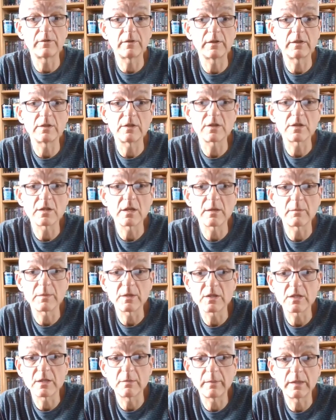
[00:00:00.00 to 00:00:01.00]
is
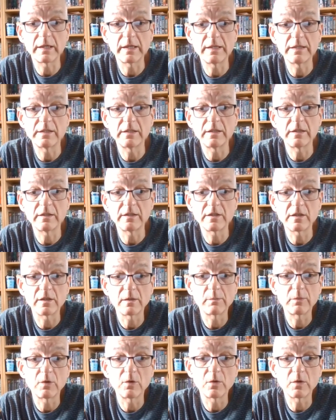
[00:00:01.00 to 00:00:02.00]
assimilated into
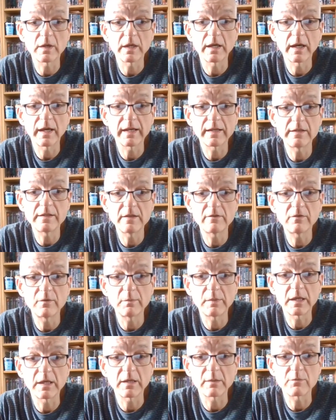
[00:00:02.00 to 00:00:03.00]
the Borg collective and
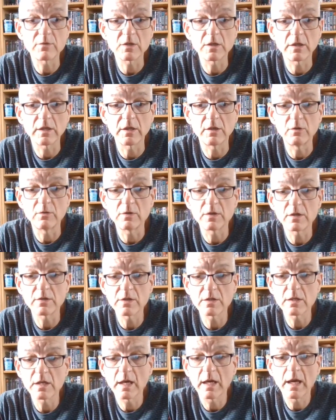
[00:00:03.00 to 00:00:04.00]
becomes
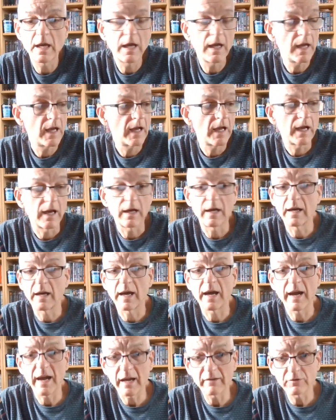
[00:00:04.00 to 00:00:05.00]
Locutus. I
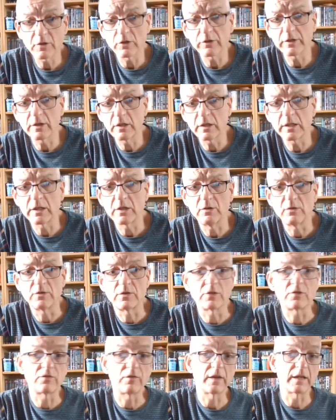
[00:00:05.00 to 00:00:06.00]
have got the
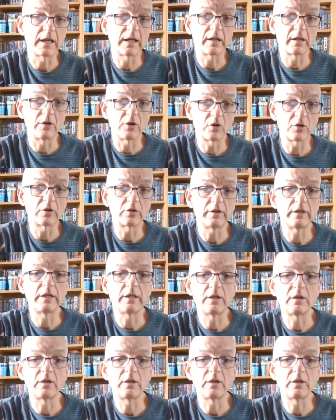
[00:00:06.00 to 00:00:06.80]
Locutus figure, not got it